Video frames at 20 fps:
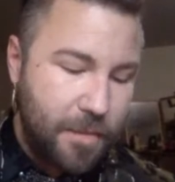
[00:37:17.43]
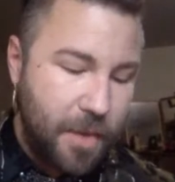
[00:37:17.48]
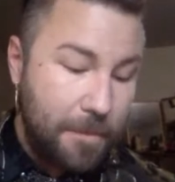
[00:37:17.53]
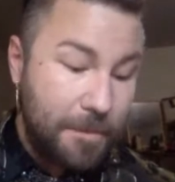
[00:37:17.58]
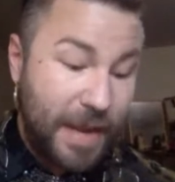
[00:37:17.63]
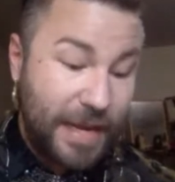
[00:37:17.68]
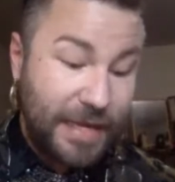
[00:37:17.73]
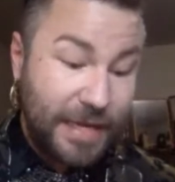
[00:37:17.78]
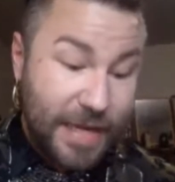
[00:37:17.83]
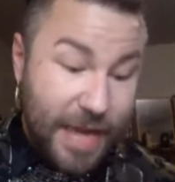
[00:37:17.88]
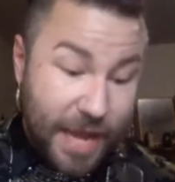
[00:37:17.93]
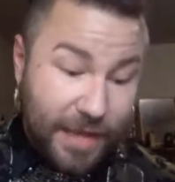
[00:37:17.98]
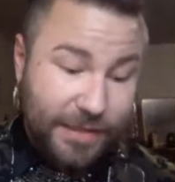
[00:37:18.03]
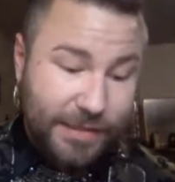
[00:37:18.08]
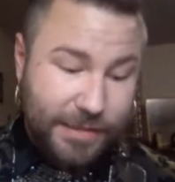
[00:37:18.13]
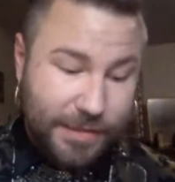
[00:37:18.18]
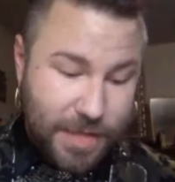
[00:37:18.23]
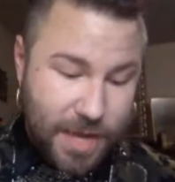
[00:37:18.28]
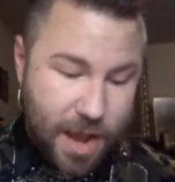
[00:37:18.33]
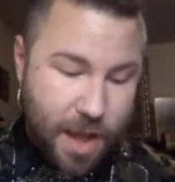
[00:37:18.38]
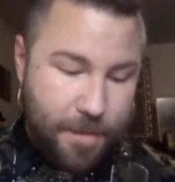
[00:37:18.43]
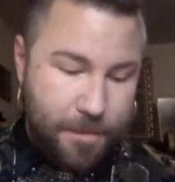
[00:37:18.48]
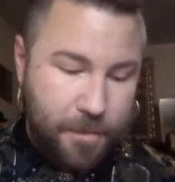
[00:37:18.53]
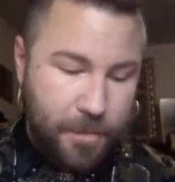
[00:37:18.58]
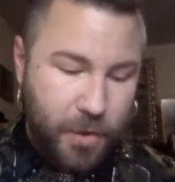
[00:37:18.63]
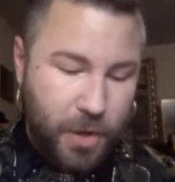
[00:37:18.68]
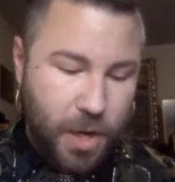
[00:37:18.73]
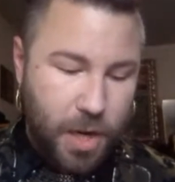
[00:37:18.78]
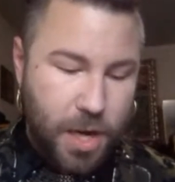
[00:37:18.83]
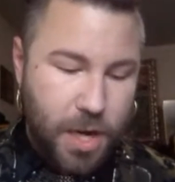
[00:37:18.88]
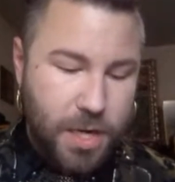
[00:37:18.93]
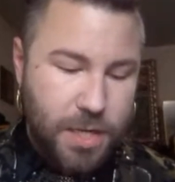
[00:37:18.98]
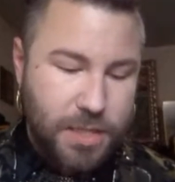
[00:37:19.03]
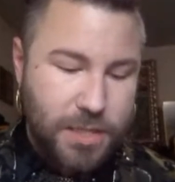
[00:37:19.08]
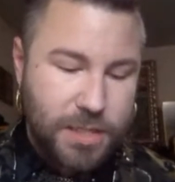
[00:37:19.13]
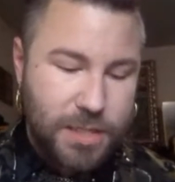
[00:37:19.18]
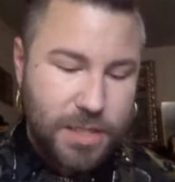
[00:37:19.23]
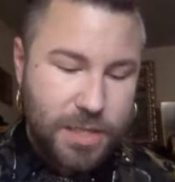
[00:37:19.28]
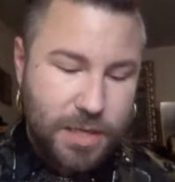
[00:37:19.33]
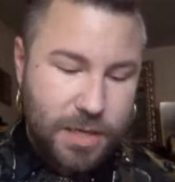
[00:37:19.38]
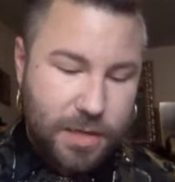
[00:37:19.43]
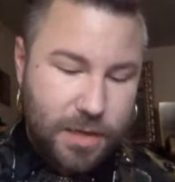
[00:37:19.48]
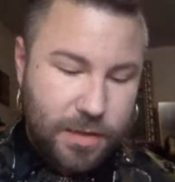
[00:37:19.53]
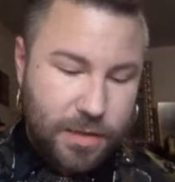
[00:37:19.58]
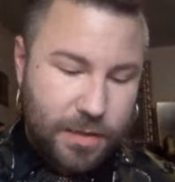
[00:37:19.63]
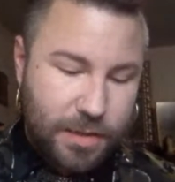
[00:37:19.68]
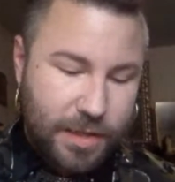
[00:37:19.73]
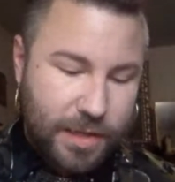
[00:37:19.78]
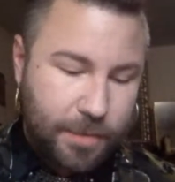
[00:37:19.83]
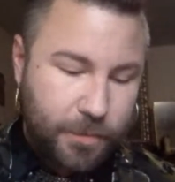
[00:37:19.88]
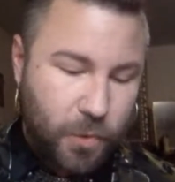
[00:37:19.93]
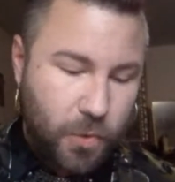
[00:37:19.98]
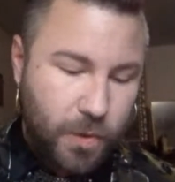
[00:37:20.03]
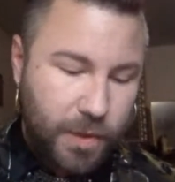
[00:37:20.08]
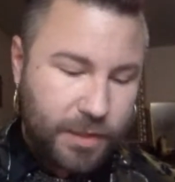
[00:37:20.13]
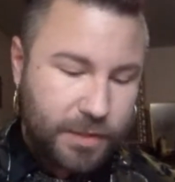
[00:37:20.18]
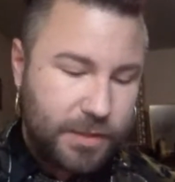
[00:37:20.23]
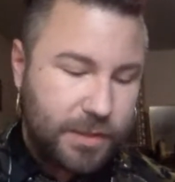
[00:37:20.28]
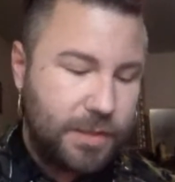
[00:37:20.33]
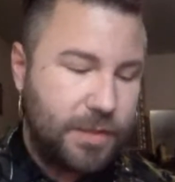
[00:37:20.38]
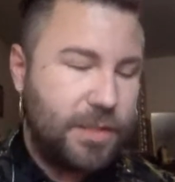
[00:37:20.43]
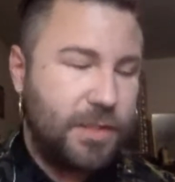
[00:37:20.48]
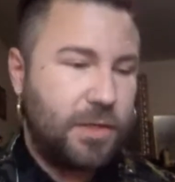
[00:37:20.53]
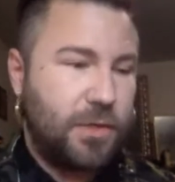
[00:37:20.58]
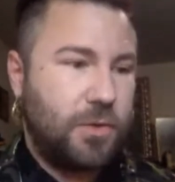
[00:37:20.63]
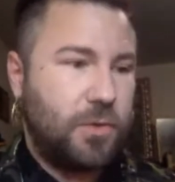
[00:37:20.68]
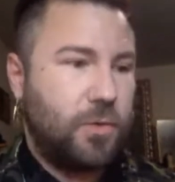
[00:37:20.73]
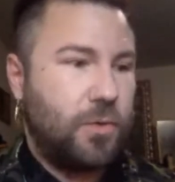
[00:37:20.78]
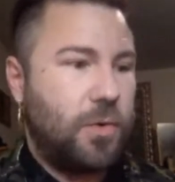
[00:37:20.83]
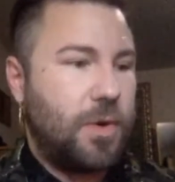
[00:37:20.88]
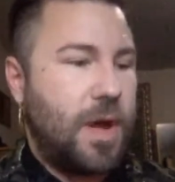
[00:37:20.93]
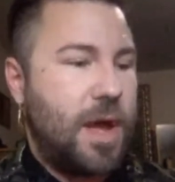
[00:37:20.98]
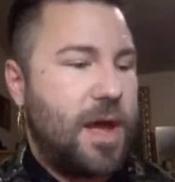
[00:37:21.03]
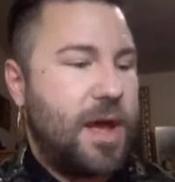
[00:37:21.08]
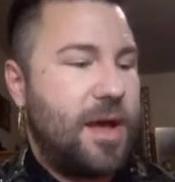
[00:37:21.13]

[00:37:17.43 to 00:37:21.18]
My next number that I'm going to do